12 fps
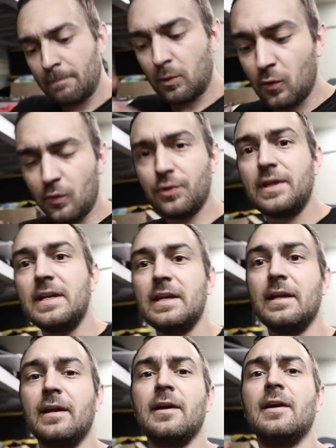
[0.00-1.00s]
pulled
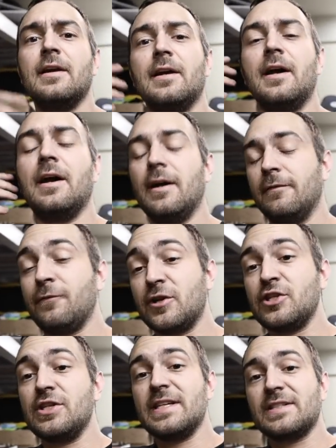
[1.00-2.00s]
the uh,
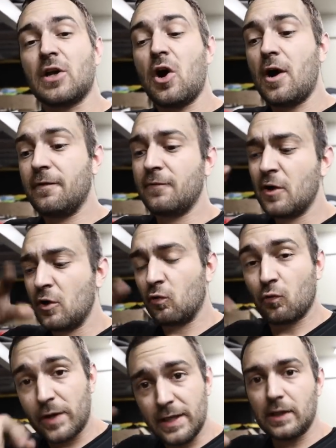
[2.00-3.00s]
friction disc off,
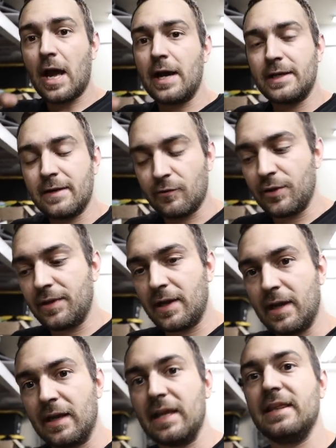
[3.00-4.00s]
realigned
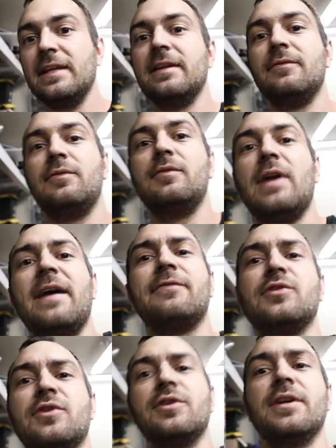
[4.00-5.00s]
everything, and then
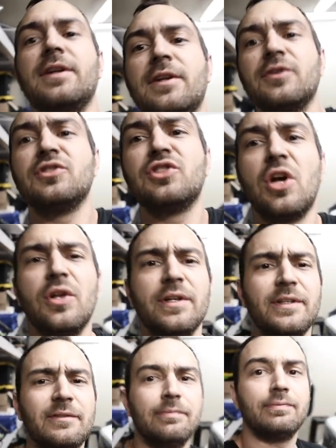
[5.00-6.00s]
after another
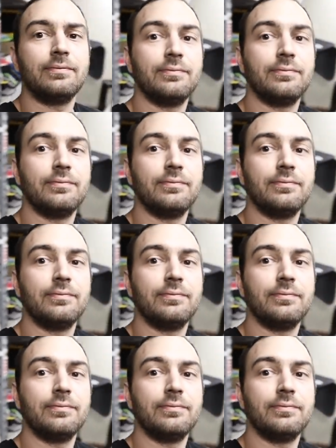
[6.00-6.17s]
solid,